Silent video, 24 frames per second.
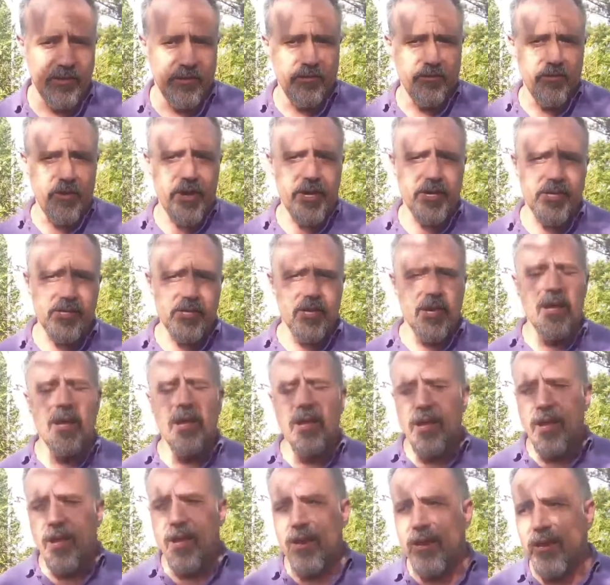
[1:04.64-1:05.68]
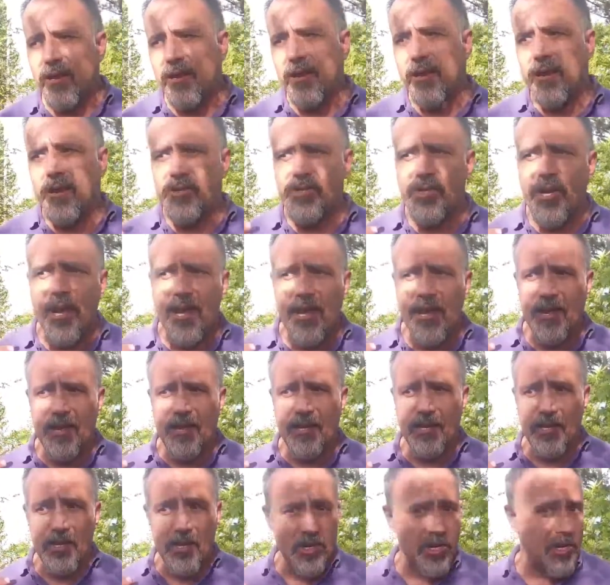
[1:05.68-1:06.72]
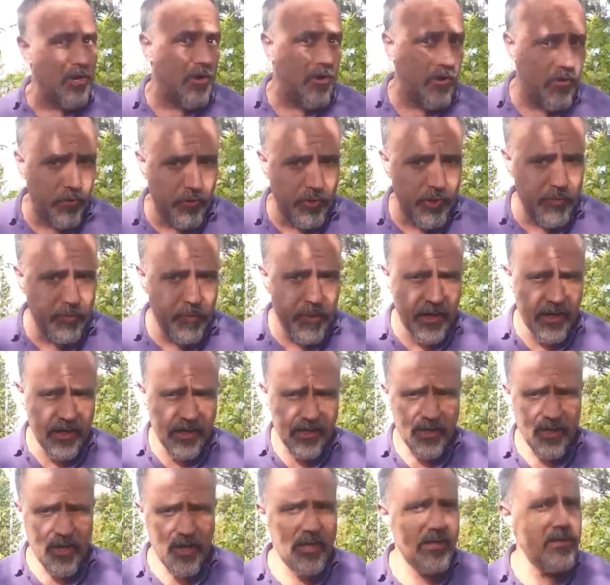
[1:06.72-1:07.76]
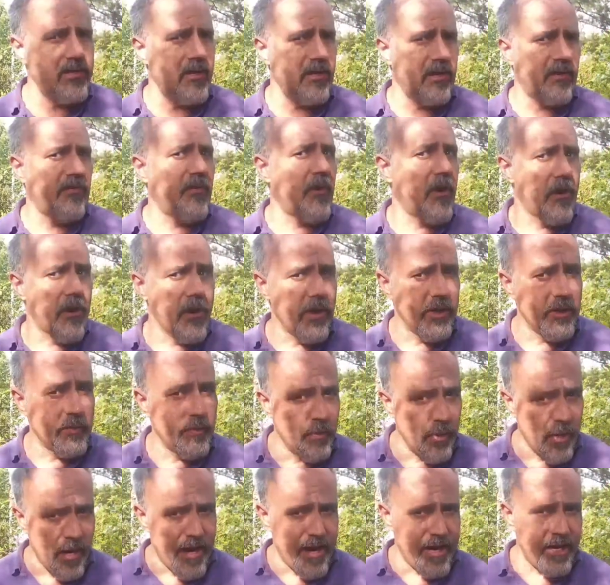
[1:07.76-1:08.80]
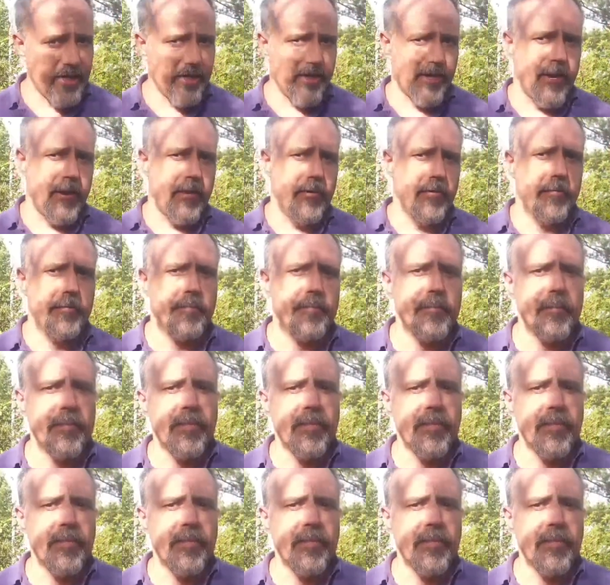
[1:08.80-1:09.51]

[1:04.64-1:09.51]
to the U.S., and it is a new species as far as plants go.